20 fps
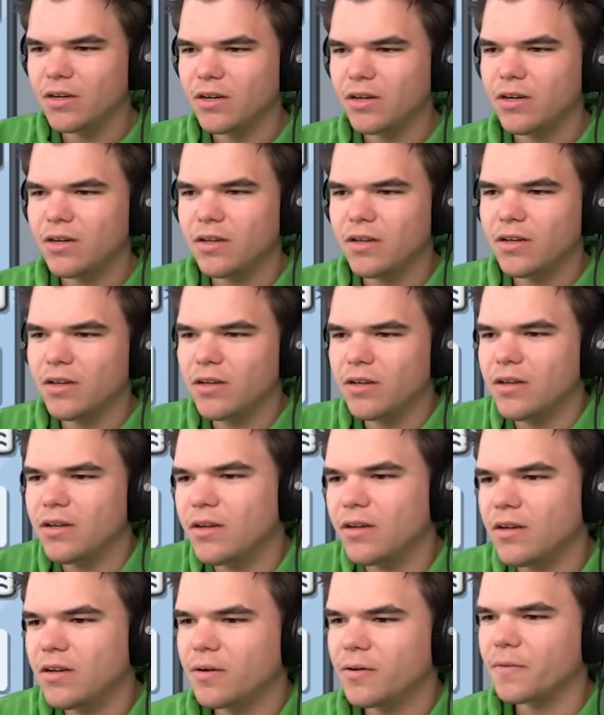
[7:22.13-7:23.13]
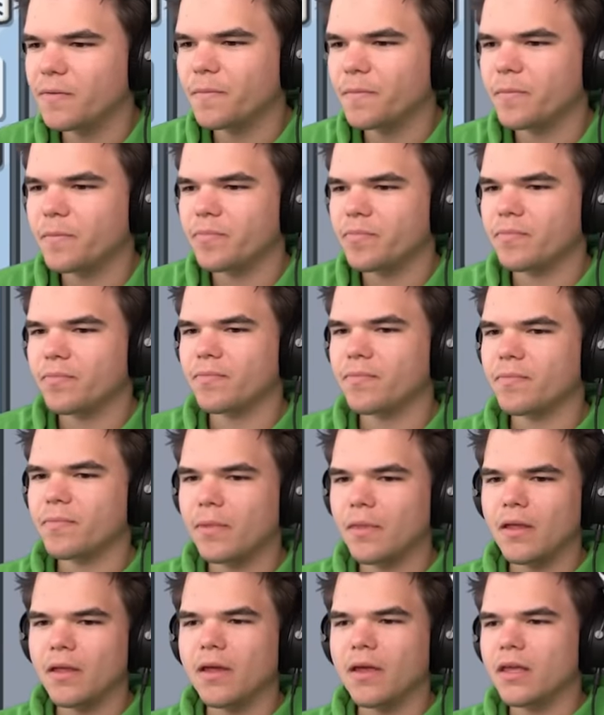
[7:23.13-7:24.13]
And nothing's been happening while
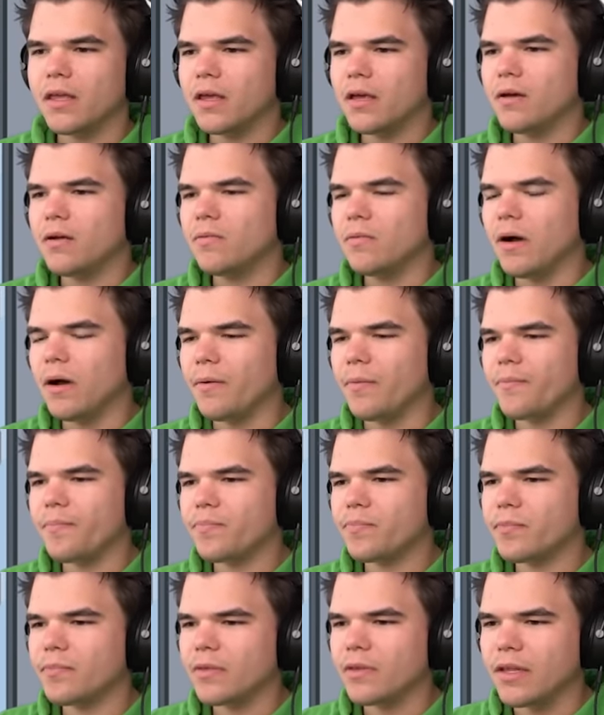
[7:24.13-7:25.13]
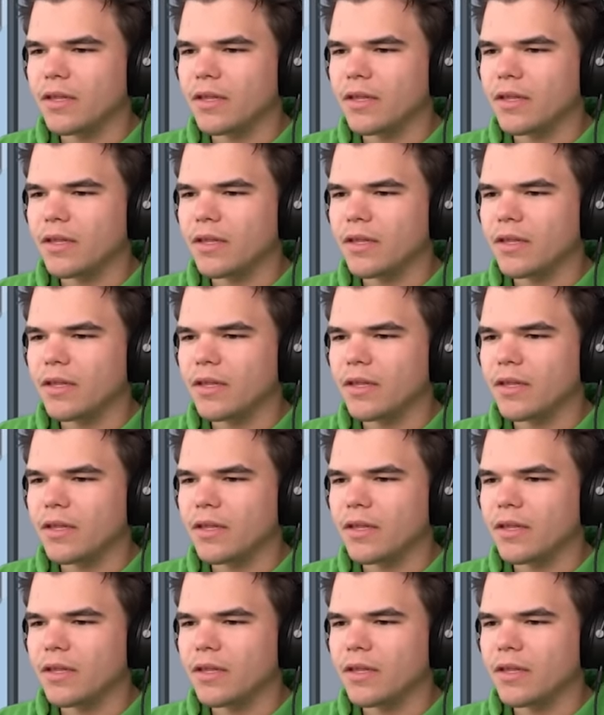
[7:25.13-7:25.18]
I've been. You looking have anything well, to say,